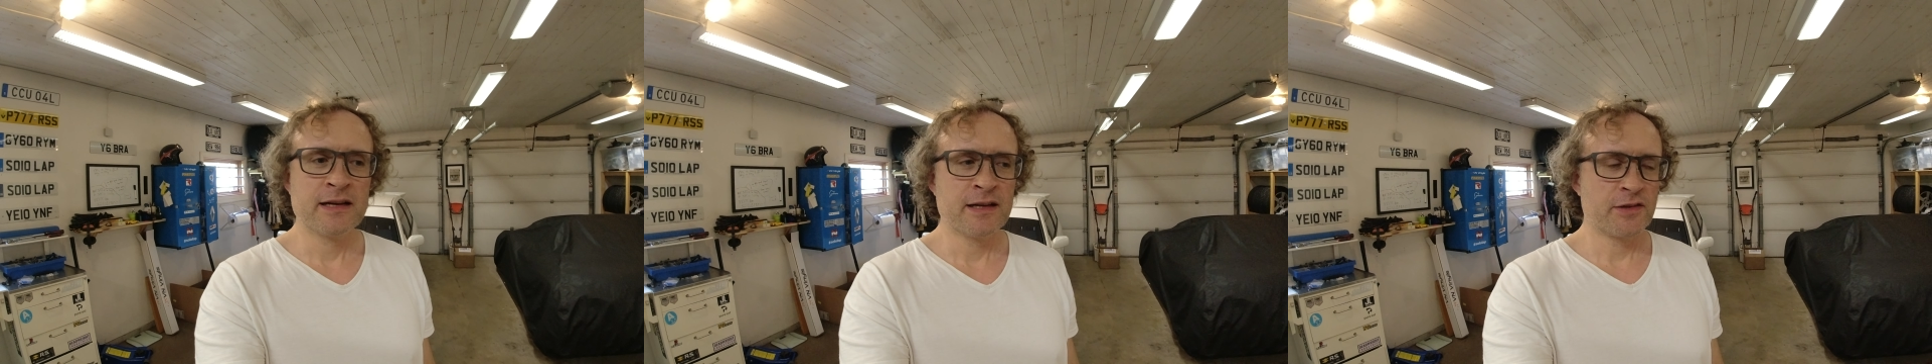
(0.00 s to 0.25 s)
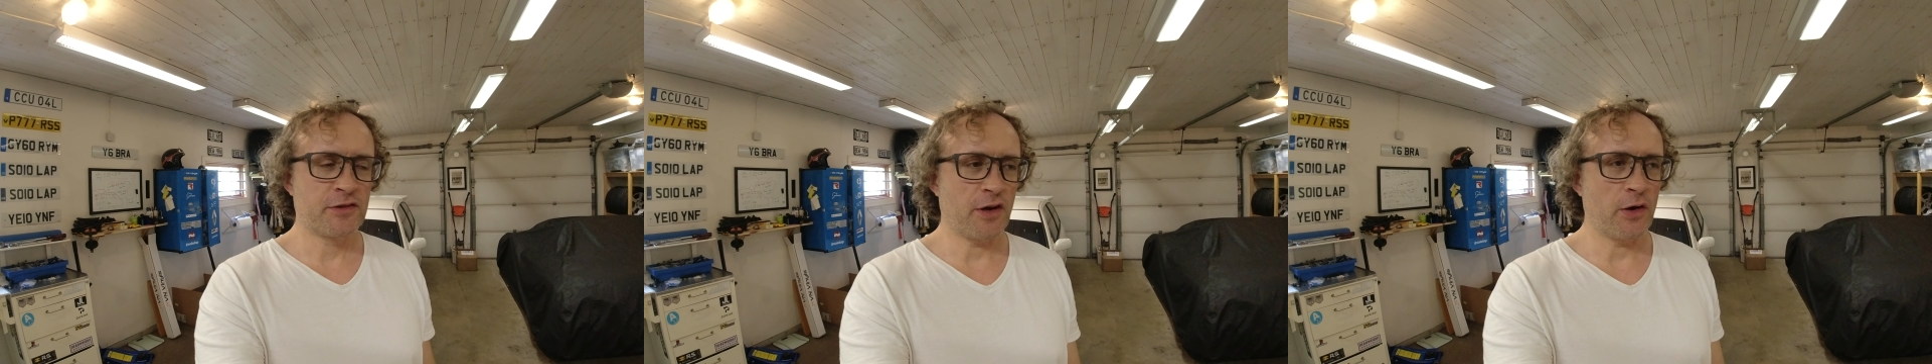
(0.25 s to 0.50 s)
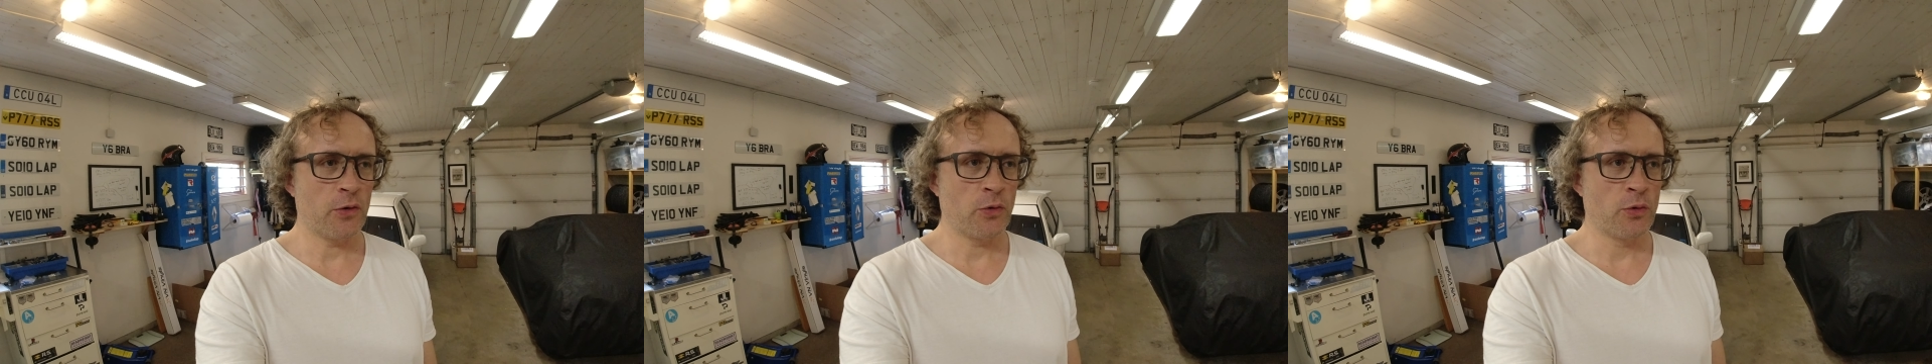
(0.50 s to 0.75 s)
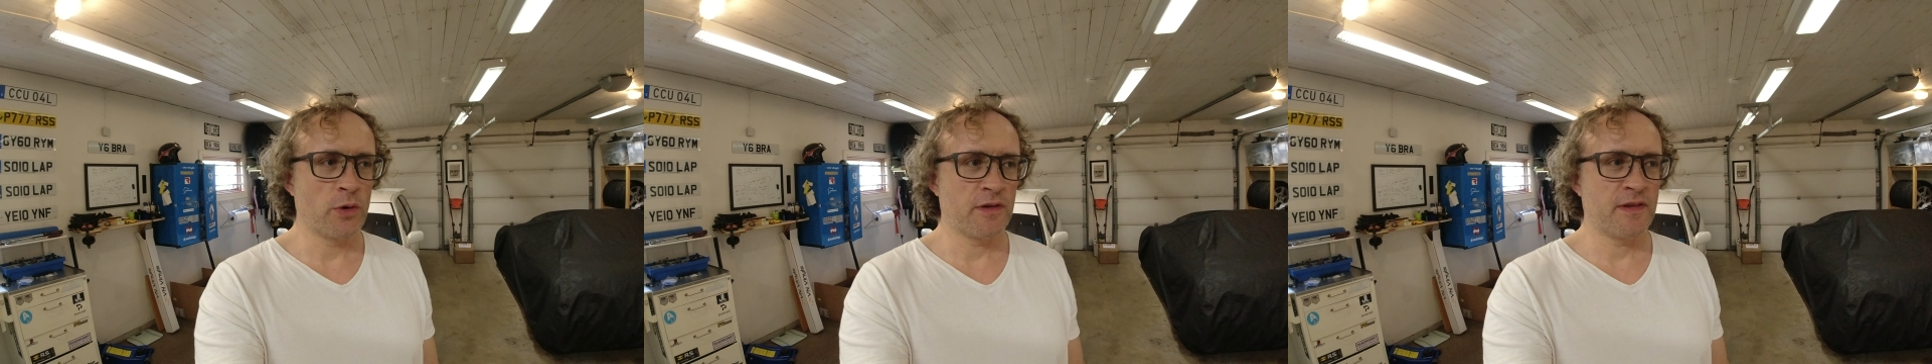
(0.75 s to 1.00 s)

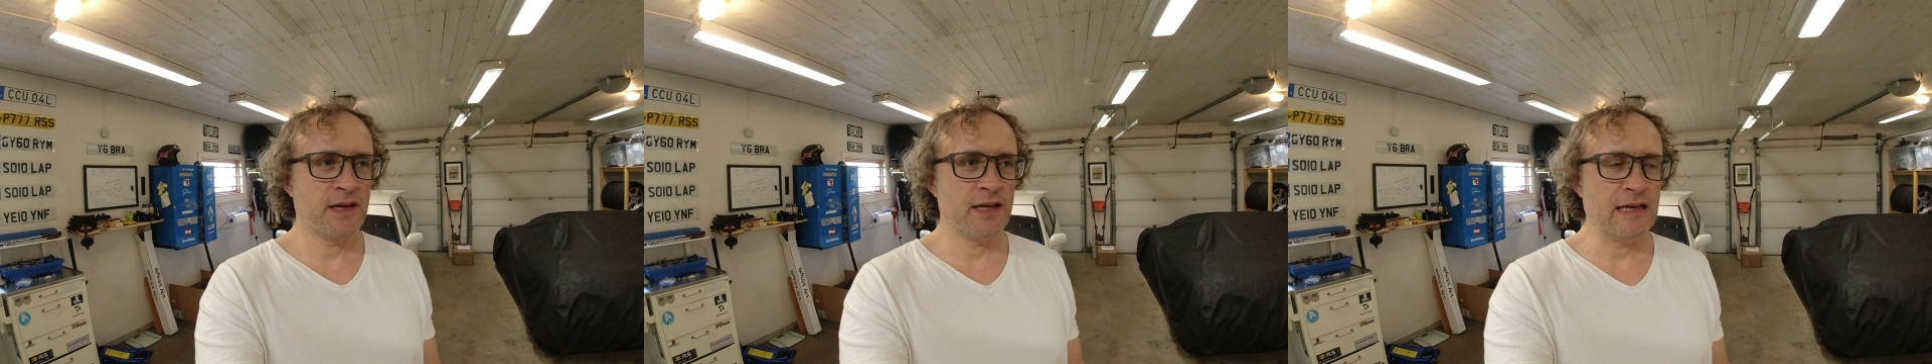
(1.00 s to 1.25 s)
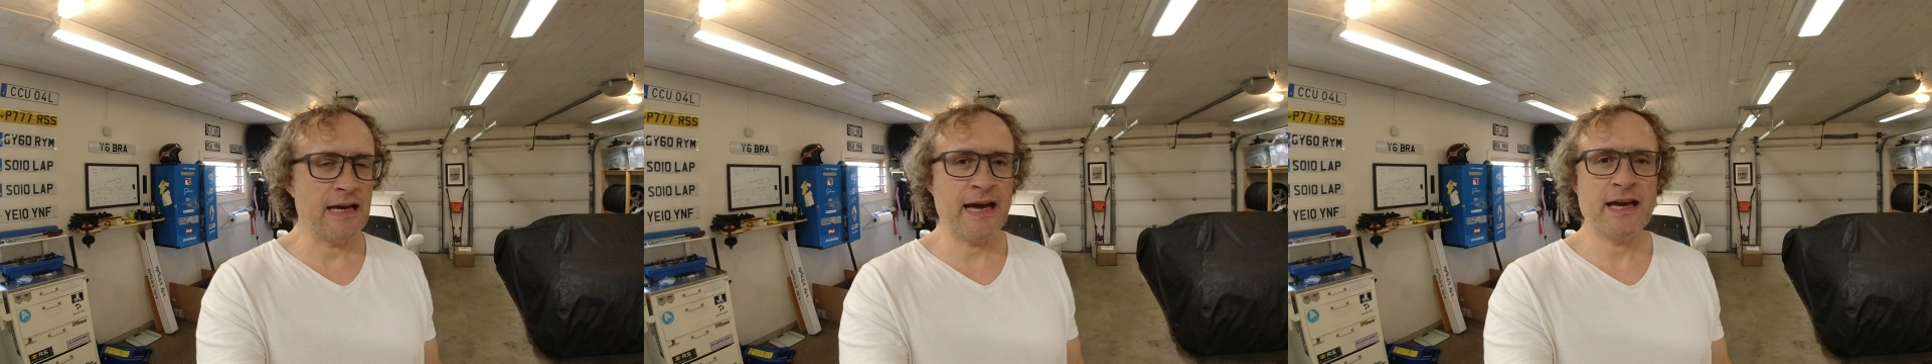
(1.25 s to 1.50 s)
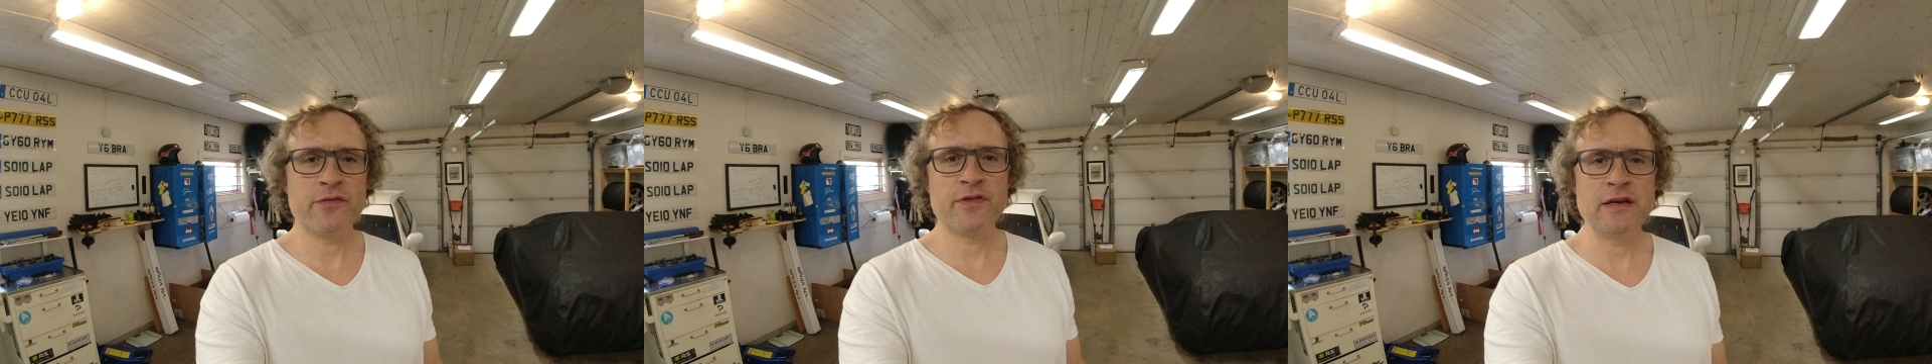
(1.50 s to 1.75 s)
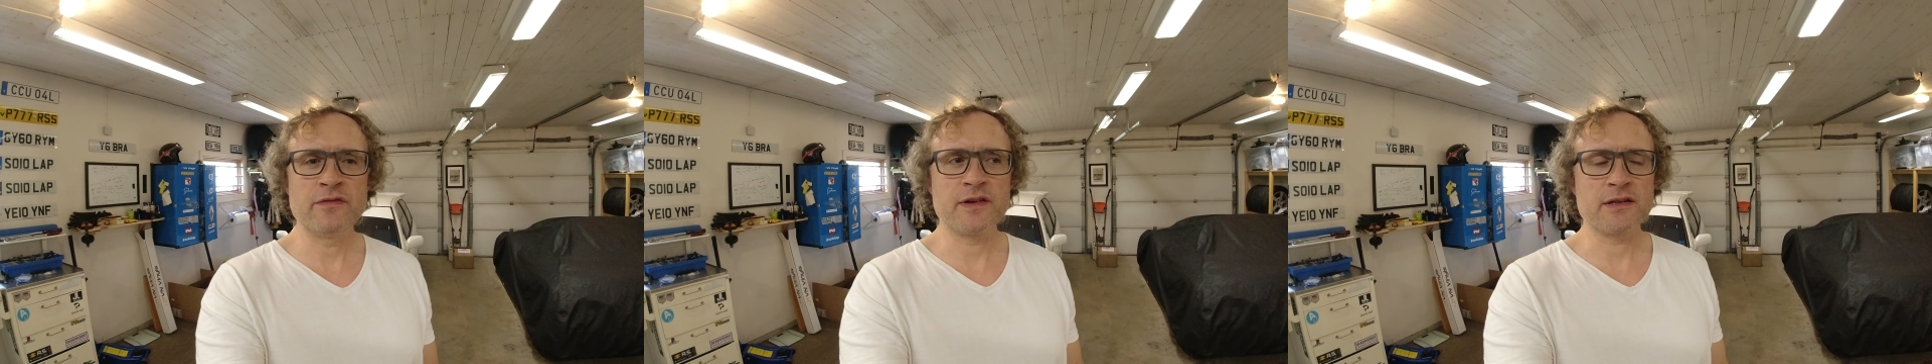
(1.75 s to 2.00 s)
So the
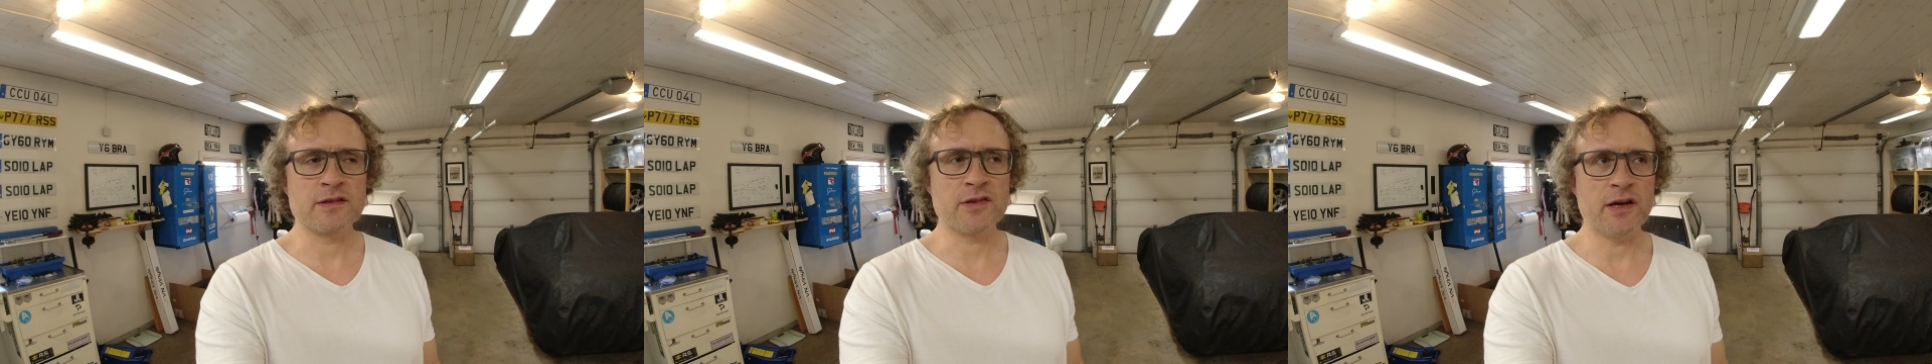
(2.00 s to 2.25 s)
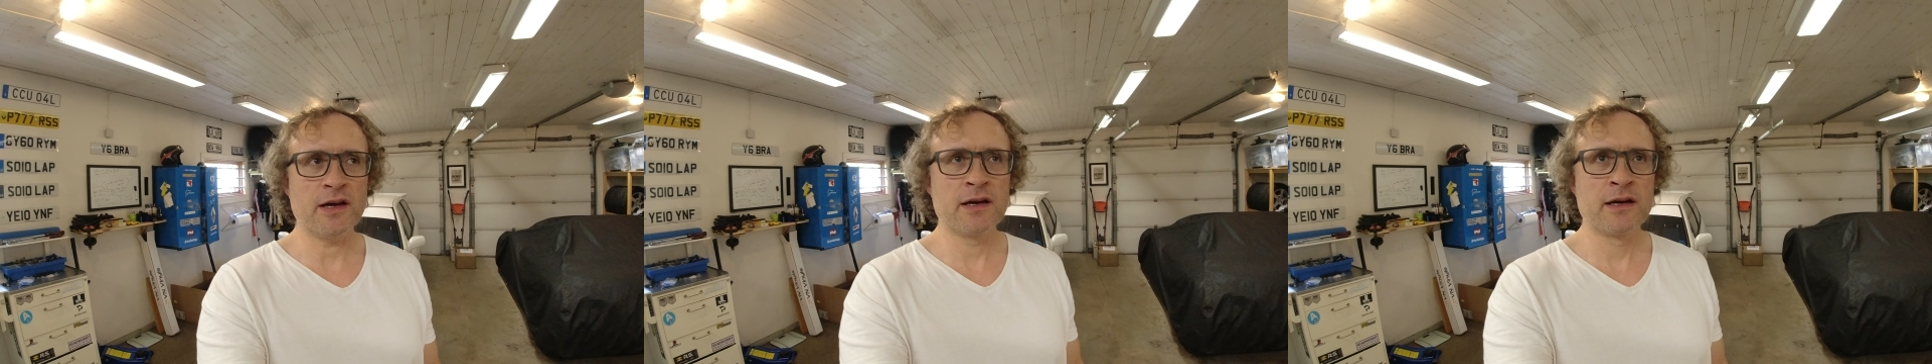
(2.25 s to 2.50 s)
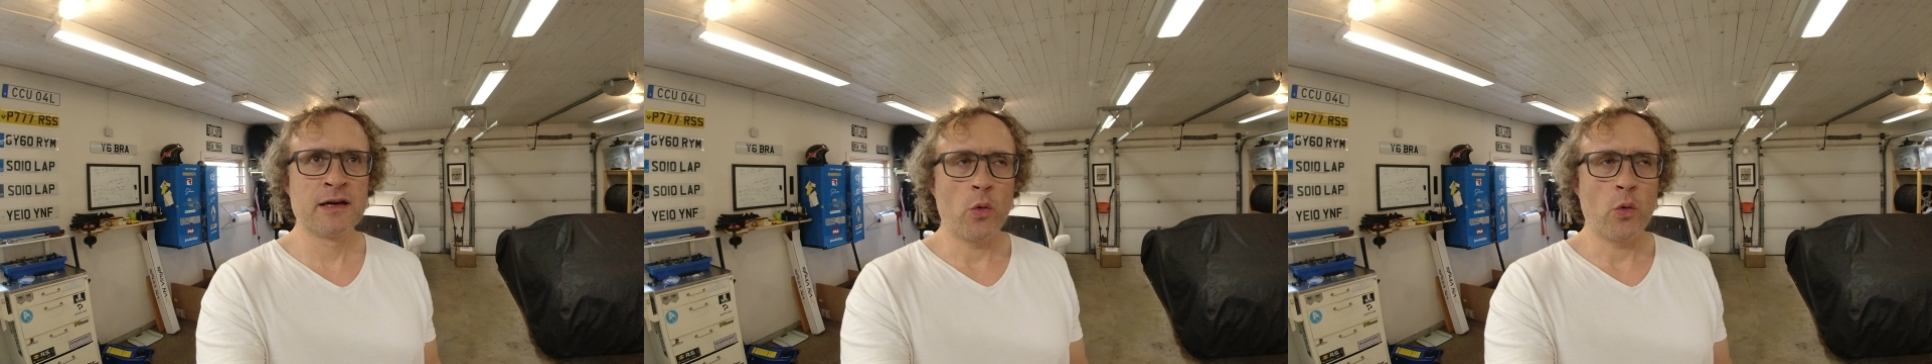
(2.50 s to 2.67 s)
AFE filter